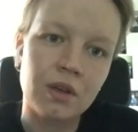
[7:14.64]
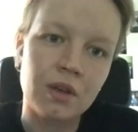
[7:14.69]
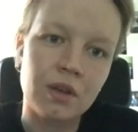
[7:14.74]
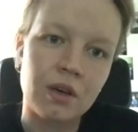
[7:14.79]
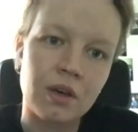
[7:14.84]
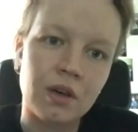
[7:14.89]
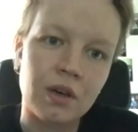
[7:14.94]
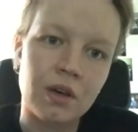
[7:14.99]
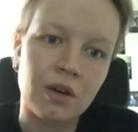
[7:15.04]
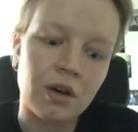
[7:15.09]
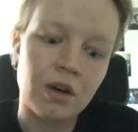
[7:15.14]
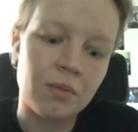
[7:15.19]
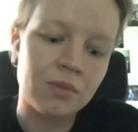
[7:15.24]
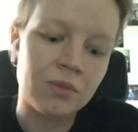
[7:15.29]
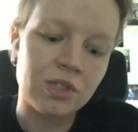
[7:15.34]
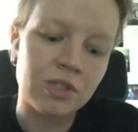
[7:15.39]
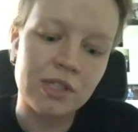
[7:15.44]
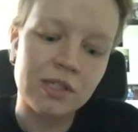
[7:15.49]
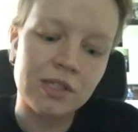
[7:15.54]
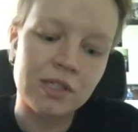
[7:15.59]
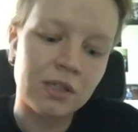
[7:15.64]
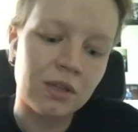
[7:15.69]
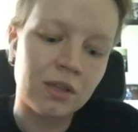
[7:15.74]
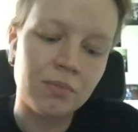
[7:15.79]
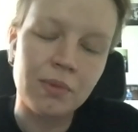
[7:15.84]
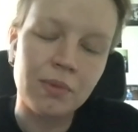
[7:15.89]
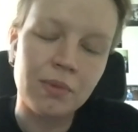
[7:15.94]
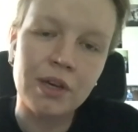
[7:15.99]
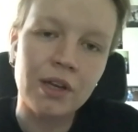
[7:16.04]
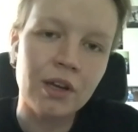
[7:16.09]
yeah, I'm just in
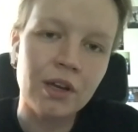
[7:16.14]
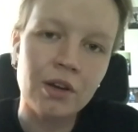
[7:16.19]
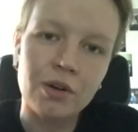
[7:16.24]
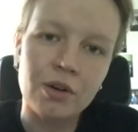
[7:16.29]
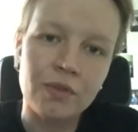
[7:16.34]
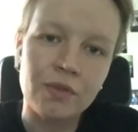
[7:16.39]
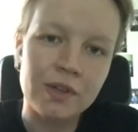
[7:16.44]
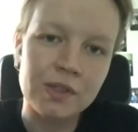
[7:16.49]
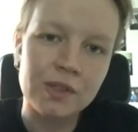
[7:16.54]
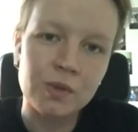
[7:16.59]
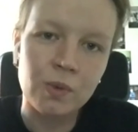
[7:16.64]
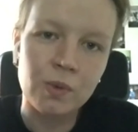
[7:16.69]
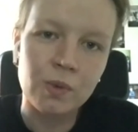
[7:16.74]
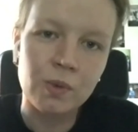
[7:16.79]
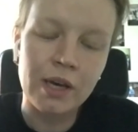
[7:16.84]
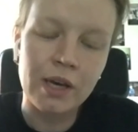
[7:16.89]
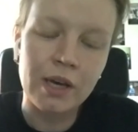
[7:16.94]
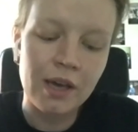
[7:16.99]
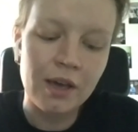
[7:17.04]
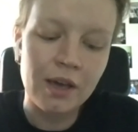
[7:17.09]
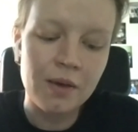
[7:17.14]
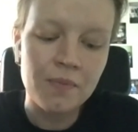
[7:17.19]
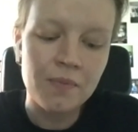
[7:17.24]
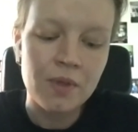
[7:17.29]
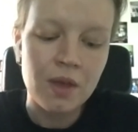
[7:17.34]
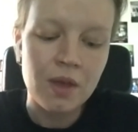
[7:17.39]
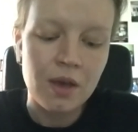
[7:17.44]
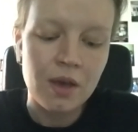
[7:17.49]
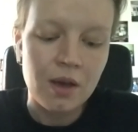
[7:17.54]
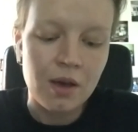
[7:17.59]
the beginning of this way,
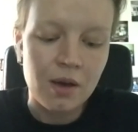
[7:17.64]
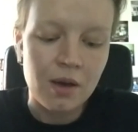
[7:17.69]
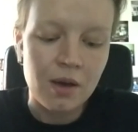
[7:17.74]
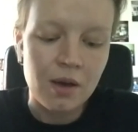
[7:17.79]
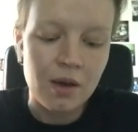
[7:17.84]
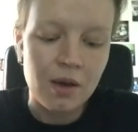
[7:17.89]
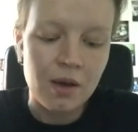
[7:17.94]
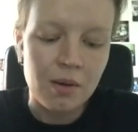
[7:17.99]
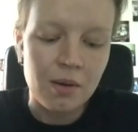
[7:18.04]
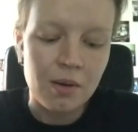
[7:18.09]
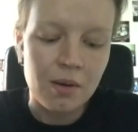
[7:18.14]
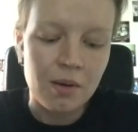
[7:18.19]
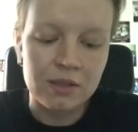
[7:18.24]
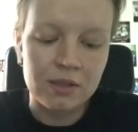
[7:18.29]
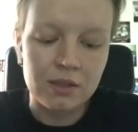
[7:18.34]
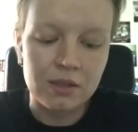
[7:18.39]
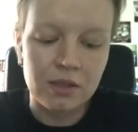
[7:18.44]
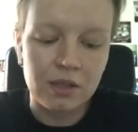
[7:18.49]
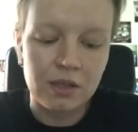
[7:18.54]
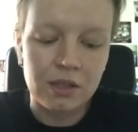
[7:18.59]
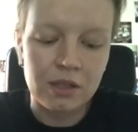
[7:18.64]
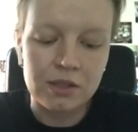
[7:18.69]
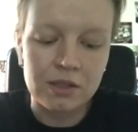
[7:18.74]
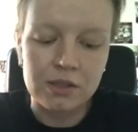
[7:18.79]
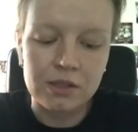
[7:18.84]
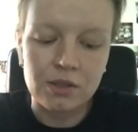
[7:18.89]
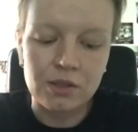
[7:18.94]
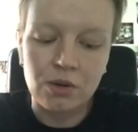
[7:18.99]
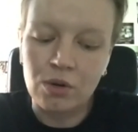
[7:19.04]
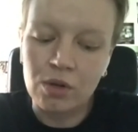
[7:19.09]
but
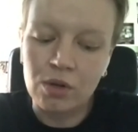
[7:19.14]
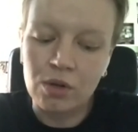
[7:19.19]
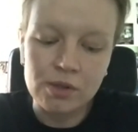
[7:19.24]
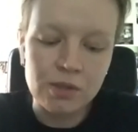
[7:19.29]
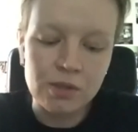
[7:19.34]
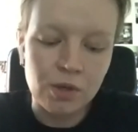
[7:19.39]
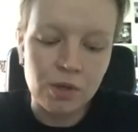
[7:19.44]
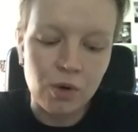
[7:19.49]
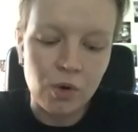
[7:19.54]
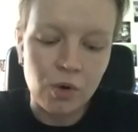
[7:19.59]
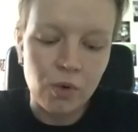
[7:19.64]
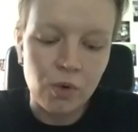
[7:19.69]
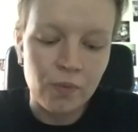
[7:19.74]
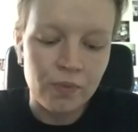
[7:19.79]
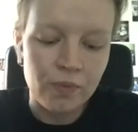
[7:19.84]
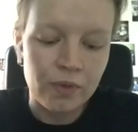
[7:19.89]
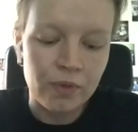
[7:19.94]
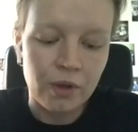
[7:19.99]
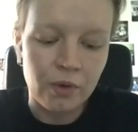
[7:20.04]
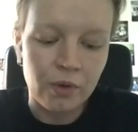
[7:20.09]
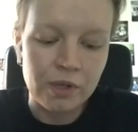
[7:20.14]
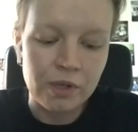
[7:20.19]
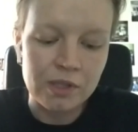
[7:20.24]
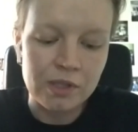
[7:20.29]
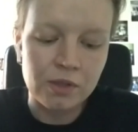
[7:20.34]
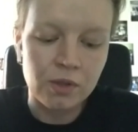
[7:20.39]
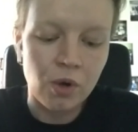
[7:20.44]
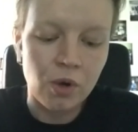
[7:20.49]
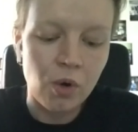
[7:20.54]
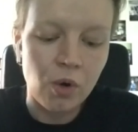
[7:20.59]
it's also there
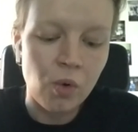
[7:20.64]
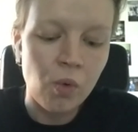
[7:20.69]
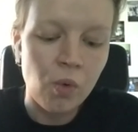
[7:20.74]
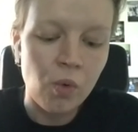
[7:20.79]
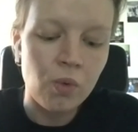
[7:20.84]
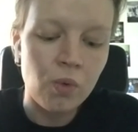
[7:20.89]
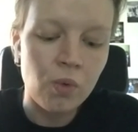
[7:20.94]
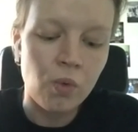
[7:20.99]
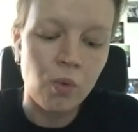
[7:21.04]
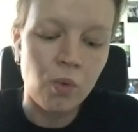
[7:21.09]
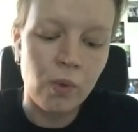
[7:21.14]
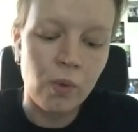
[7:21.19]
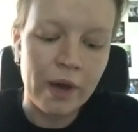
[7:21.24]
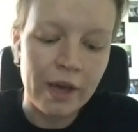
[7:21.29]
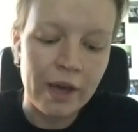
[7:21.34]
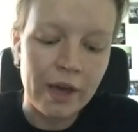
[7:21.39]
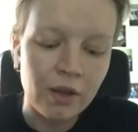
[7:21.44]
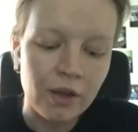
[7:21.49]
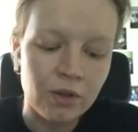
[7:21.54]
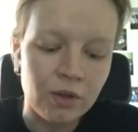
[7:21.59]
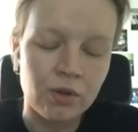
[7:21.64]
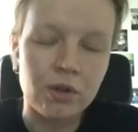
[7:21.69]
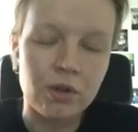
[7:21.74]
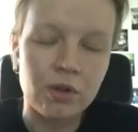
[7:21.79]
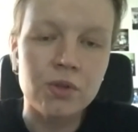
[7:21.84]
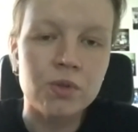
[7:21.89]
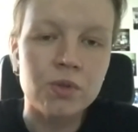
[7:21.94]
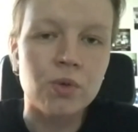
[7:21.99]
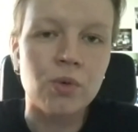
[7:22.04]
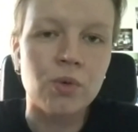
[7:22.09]
is no way
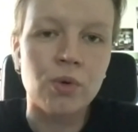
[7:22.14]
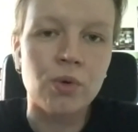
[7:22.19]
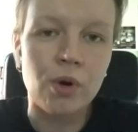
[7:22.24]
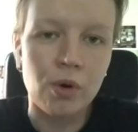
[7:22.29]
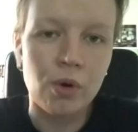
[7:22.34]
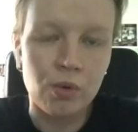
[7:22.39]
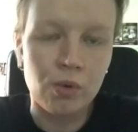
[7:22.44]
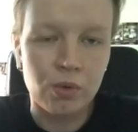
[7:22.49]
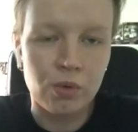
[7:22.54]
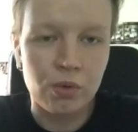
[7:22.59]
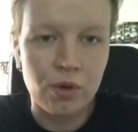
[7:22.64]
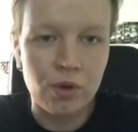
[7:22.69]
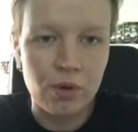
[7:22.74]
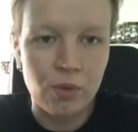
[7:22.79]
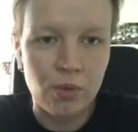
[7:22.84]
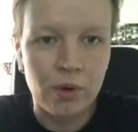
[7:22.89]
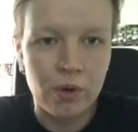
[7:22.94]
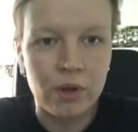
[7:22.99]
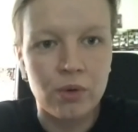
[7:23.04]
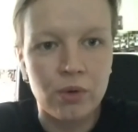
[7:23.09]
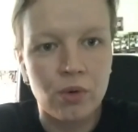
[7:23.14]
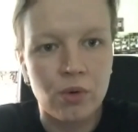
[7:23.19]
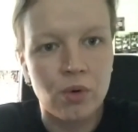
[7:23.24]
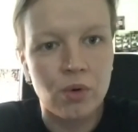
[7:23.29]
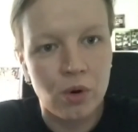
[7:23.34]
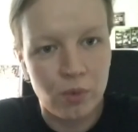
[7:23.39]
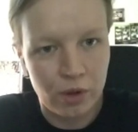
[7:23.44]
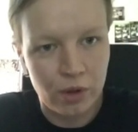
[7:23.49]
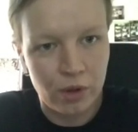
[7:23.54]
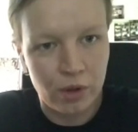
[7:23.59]
not to grow when you're
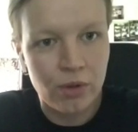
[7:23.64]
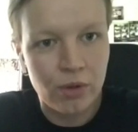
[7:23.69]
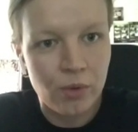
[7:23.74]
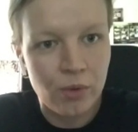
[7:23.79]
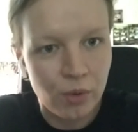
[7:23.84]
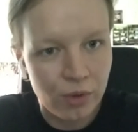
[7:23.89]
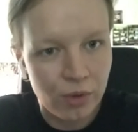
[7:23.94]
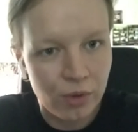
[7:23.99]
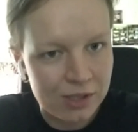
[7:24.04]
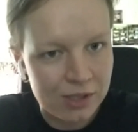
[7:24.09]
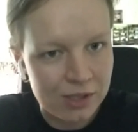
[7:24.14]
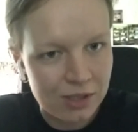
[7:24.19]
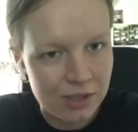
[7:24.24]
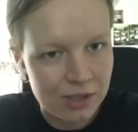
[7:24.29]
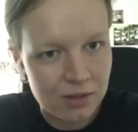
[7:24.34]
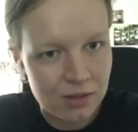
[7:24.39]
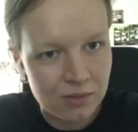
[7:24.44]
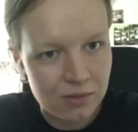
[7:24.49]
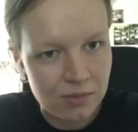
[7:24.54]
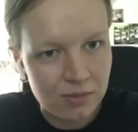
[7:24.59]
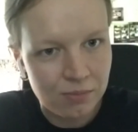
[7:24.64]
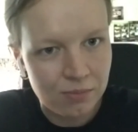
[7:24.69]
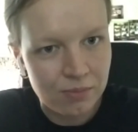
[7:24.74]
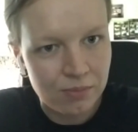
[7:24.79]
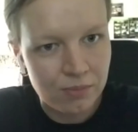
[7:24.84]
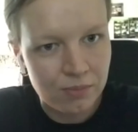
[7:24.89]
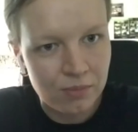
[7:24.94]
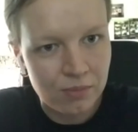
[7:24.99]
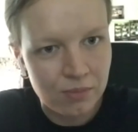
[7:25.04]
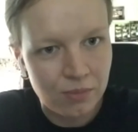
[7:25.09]
going through this
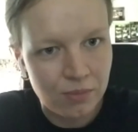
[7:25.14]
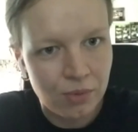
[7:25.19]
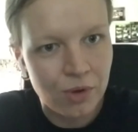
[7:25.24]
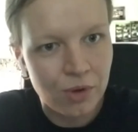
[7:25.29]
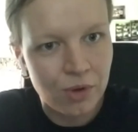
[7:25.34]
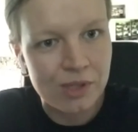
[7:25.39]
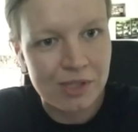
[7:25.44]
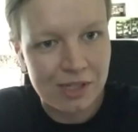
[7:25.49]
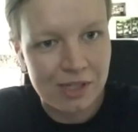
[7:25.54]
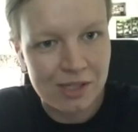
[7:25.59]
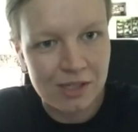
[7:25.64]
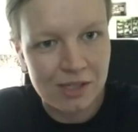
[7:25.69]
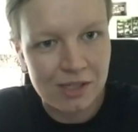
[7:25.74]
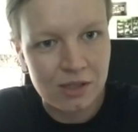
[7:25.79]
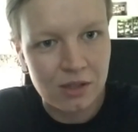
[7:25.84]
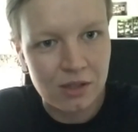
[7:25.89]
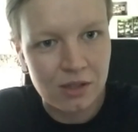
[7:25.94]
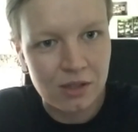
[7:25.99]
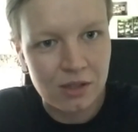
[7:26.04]
process.